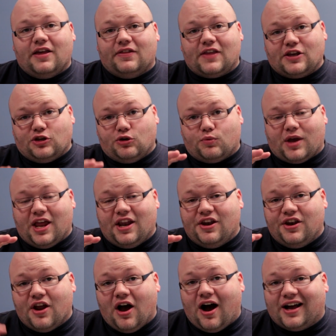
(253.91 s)
that you
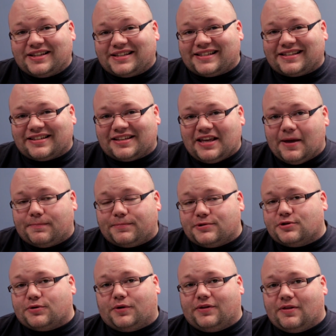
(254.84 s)
cannot
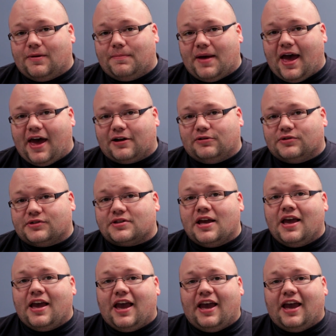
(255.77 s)
skip during the battles,